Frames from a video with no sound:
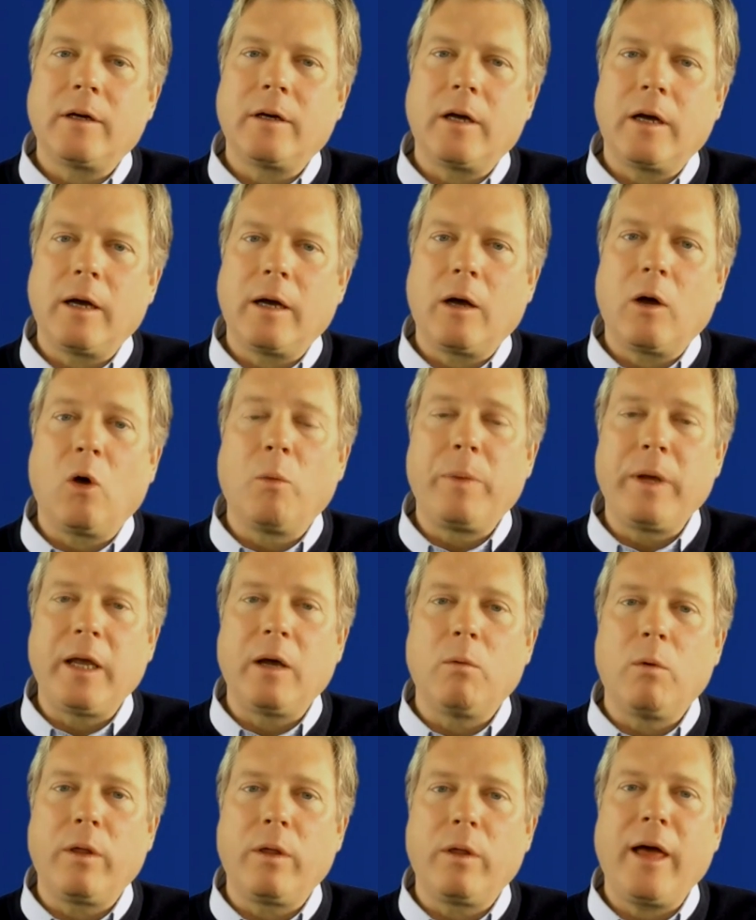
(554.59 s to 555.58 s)
albeit
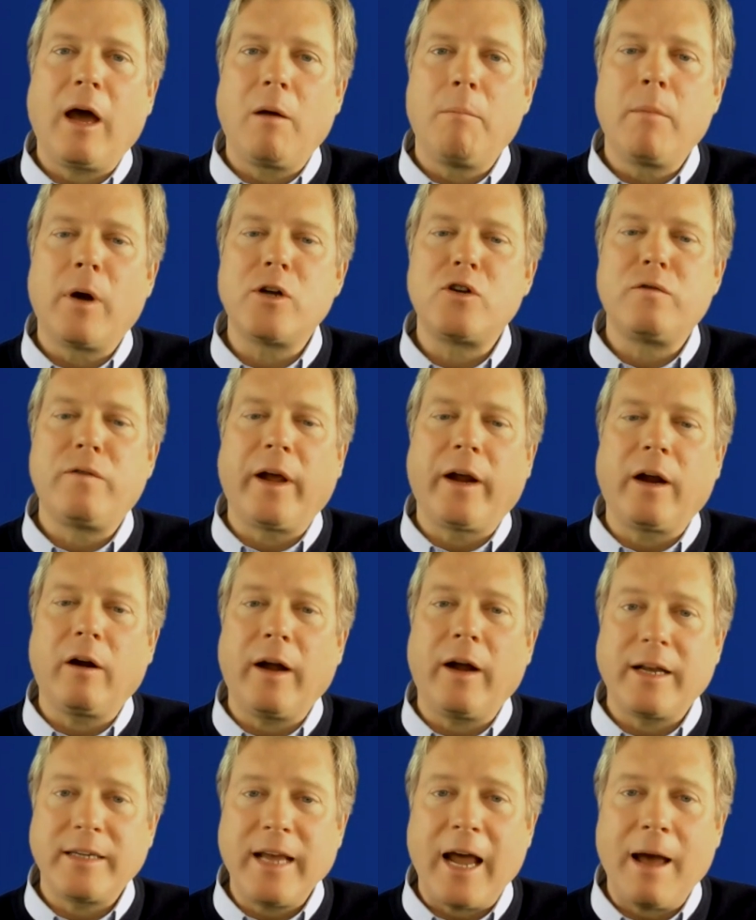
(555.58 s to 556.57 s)
without much vigor,
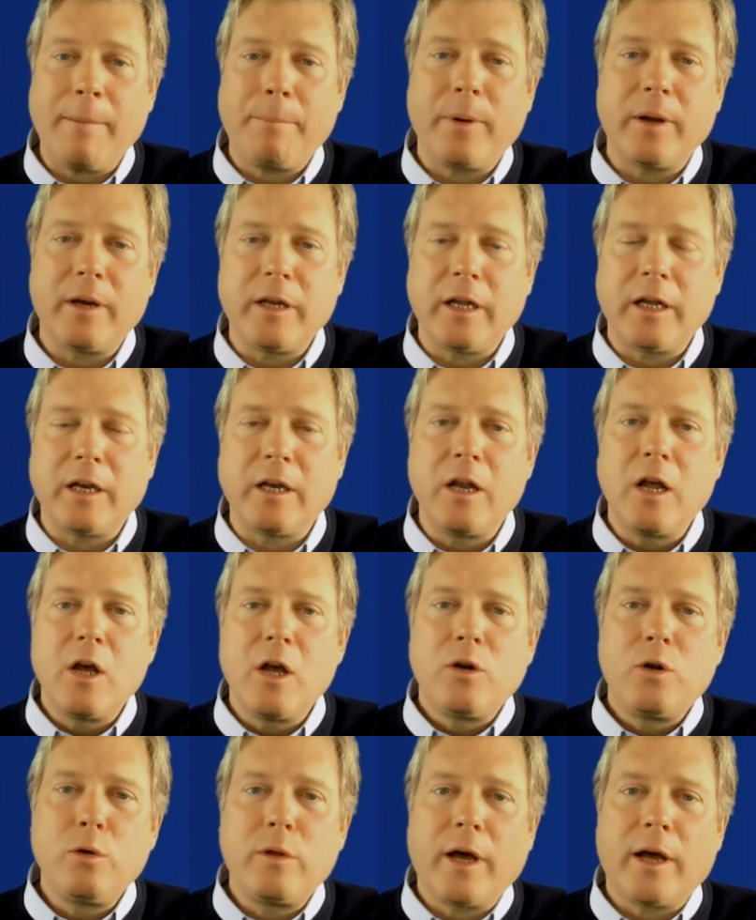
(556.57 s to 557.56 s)
as happened in
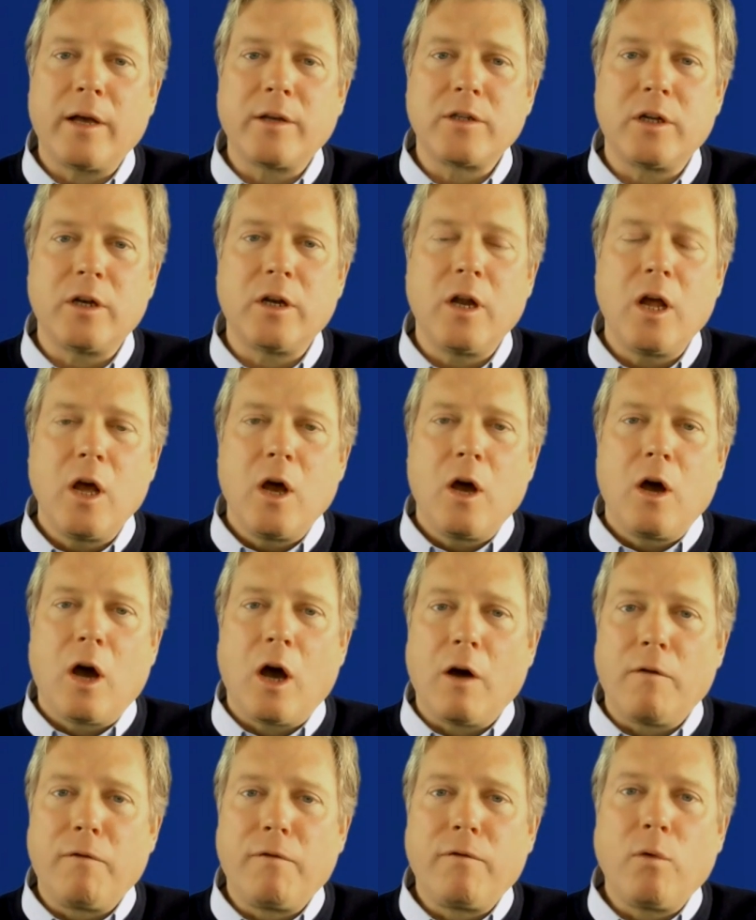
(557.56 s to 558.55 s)

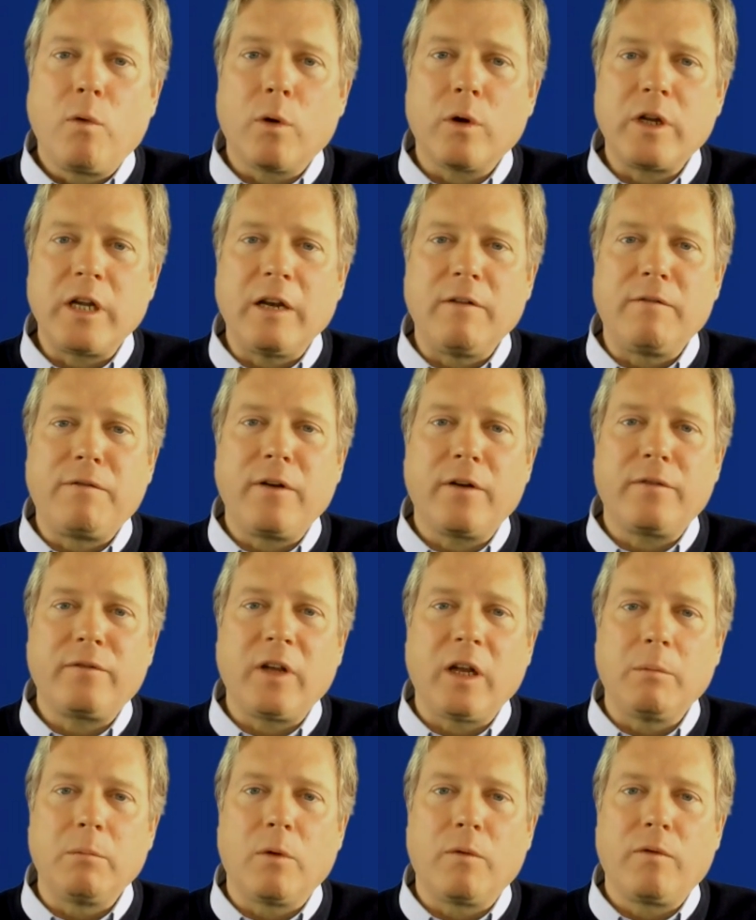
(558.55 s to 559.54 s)
2014,
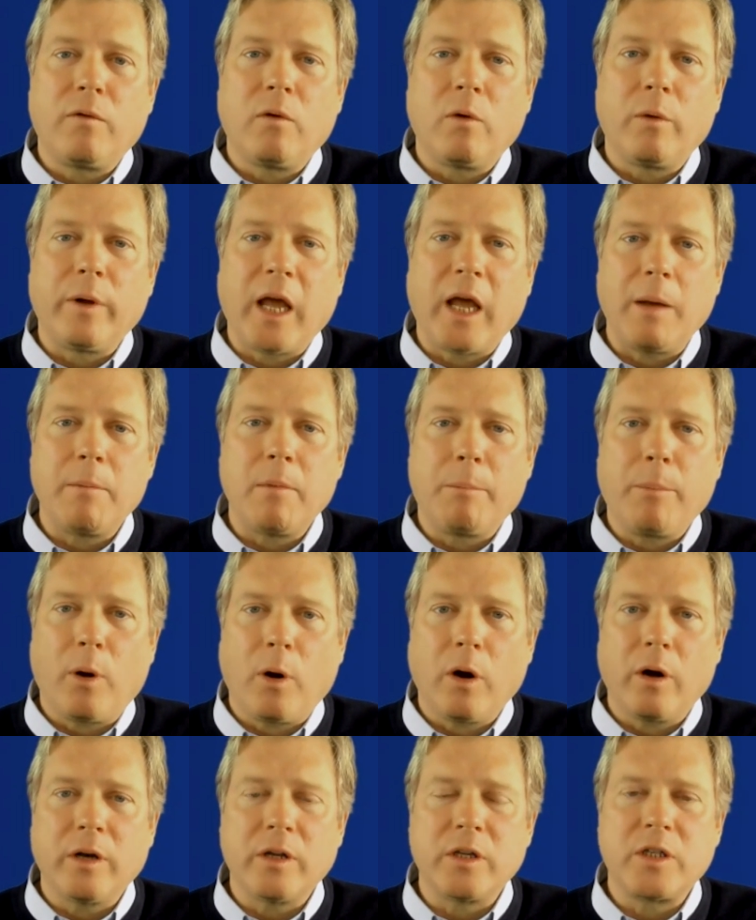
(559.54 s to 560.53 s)
15, before we came
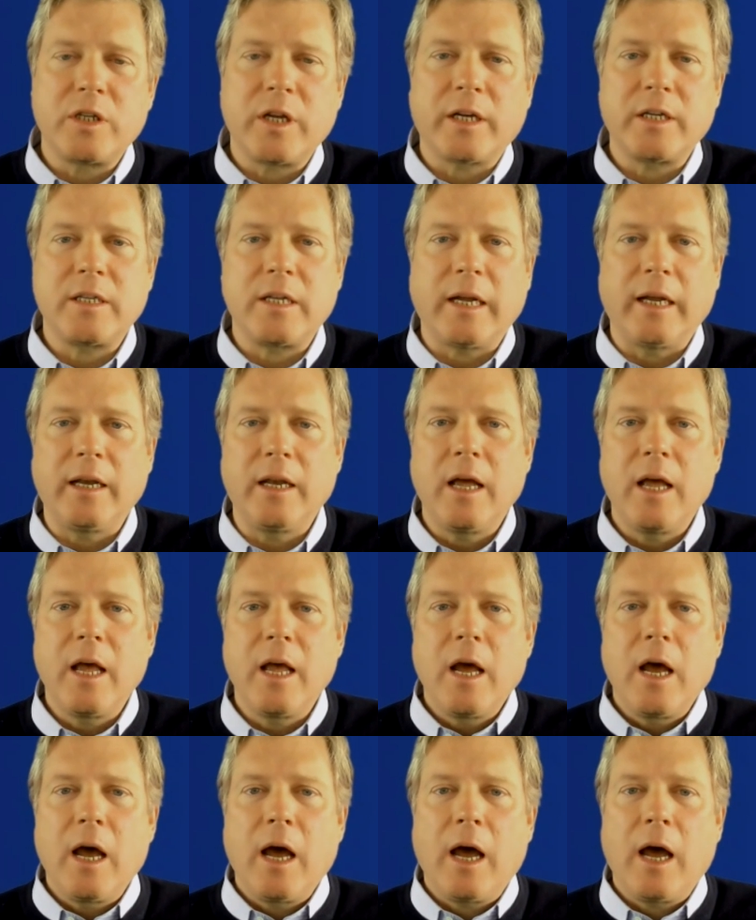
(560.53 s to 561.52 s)
apart in 16,
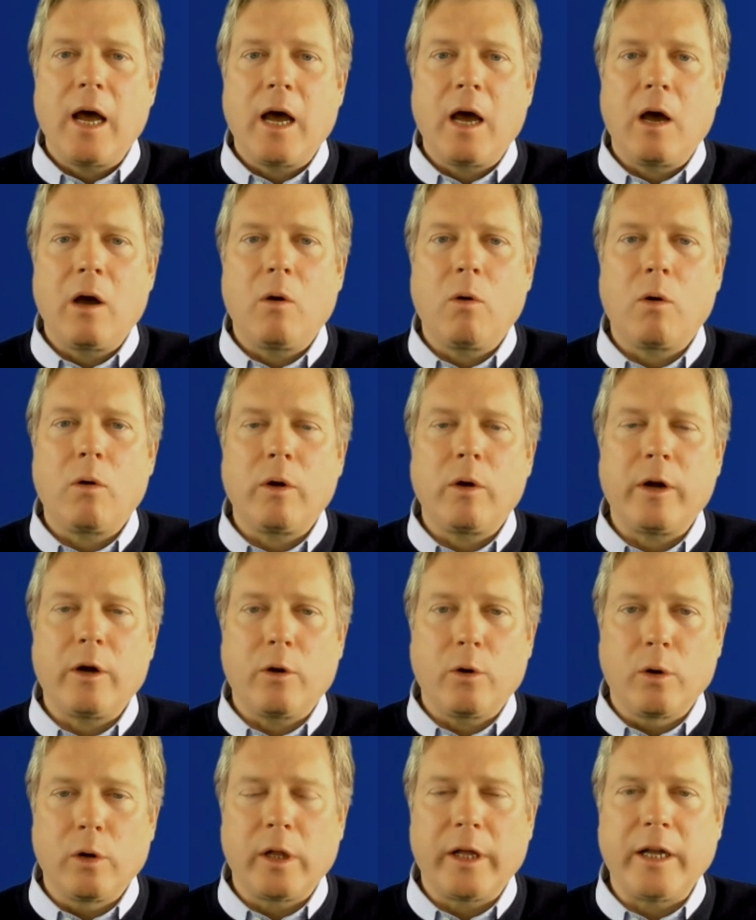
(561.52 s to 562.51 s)
or
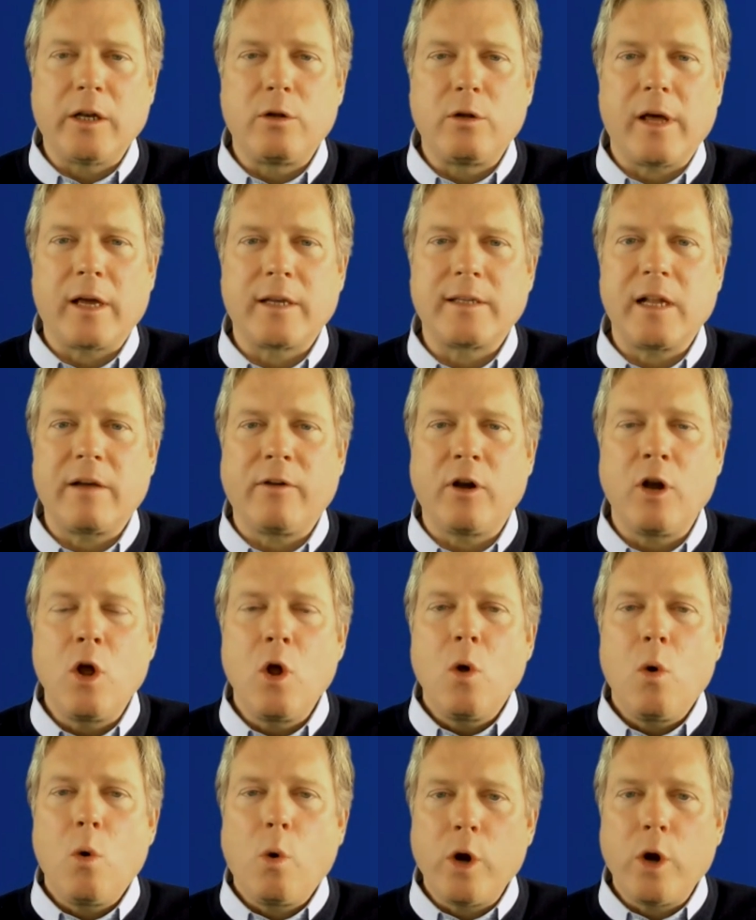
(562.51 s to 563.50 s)
early in 2011,
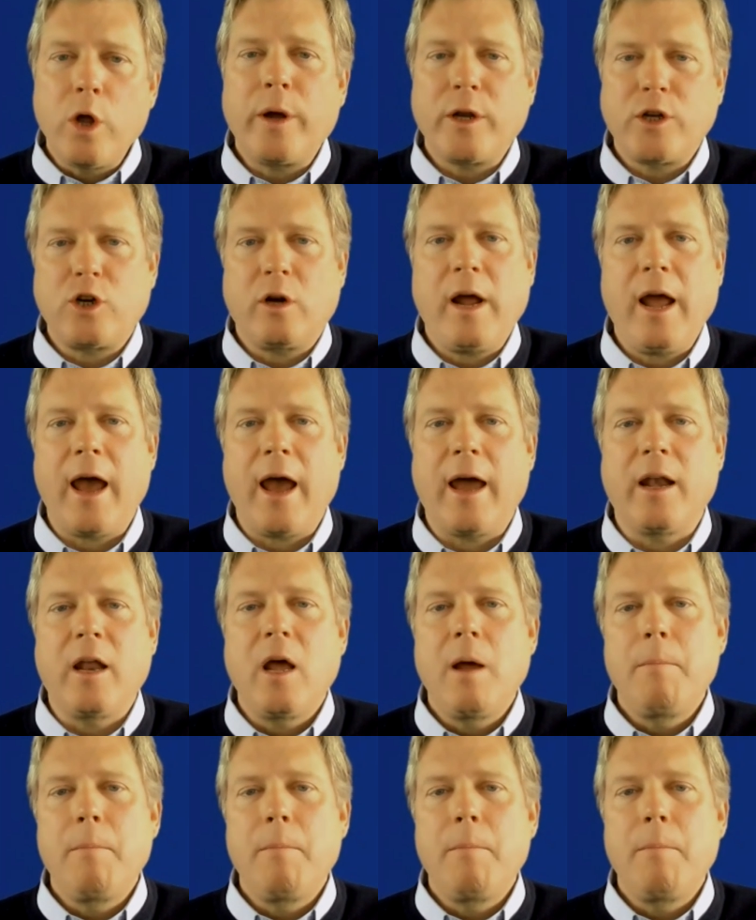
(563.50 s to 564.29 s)
or you hit your head.